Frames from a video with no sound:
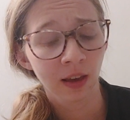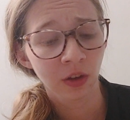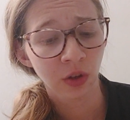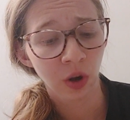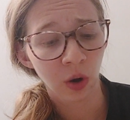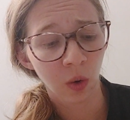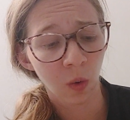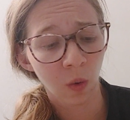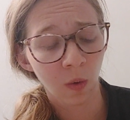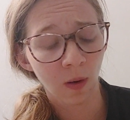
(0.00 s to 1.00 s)

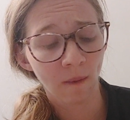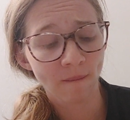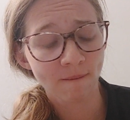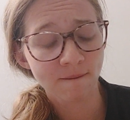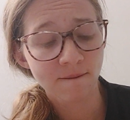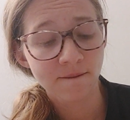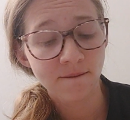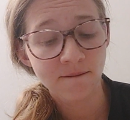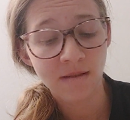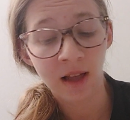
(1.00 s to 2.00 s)
So
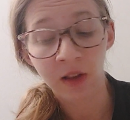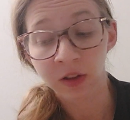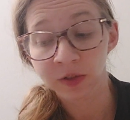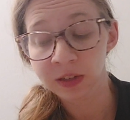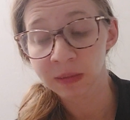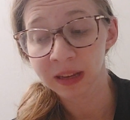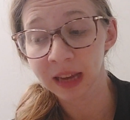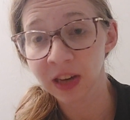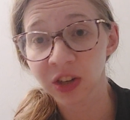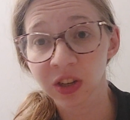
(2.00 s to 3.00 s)
a lot of these
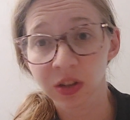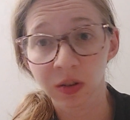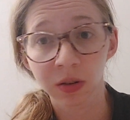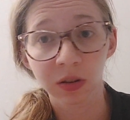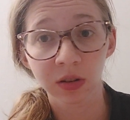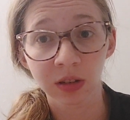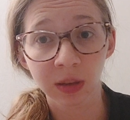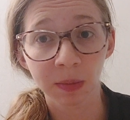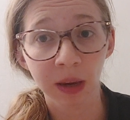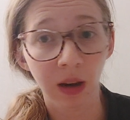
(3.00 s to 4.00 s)
medications are going to
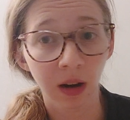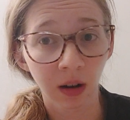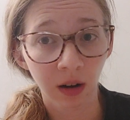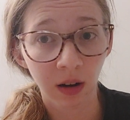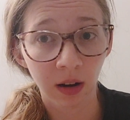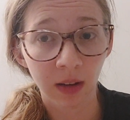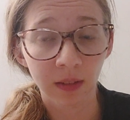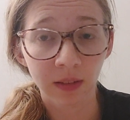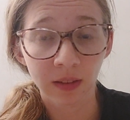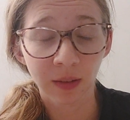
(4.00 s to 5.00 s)
disappear
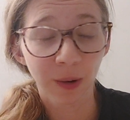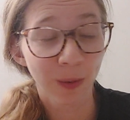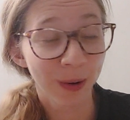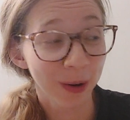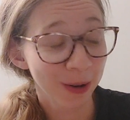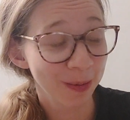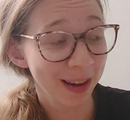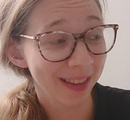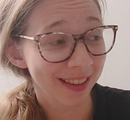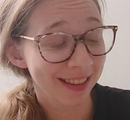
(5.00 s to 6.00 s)
and we're going to be
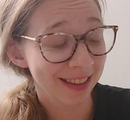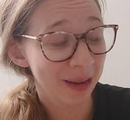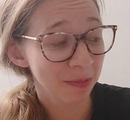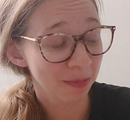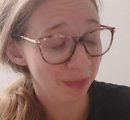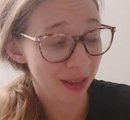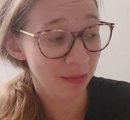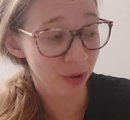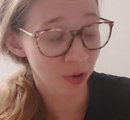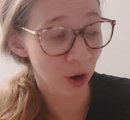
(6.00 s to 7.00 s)
in a deep,
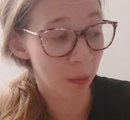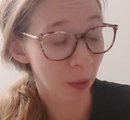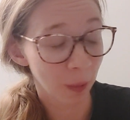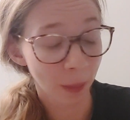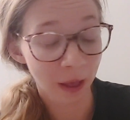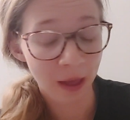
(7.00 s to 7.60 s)
deep trouble.